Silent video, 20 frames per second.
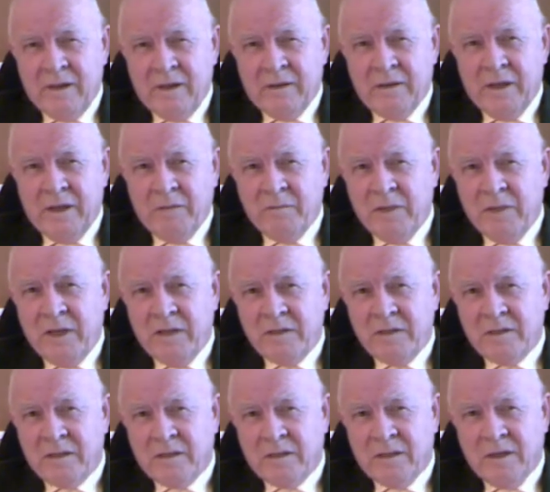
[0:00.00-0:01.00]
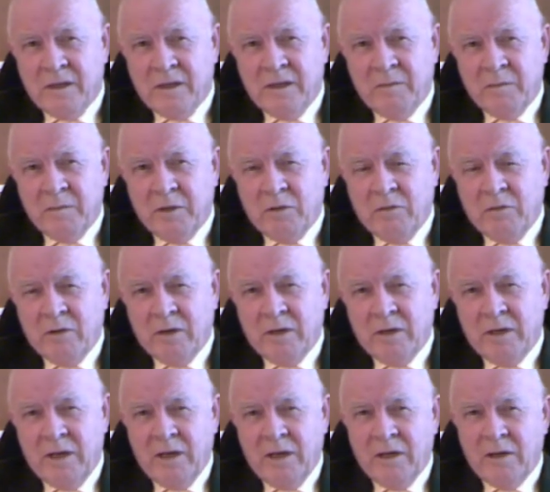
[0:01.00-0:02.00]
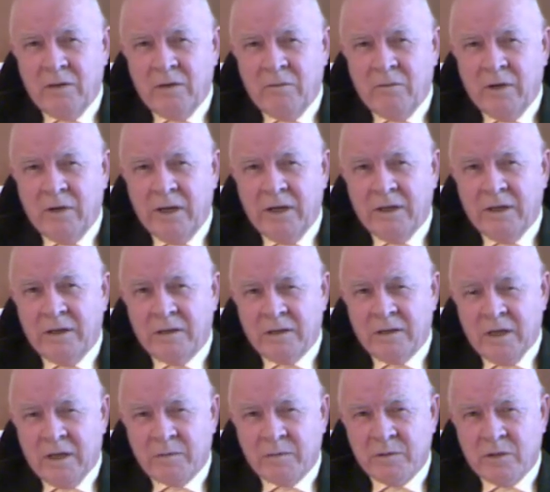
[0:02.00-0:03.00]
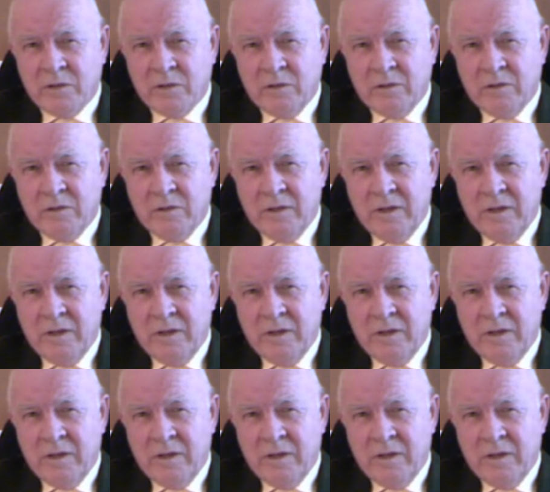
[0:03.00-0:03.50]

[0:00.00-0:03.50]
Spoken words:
That means that the link between a need and a right is optional,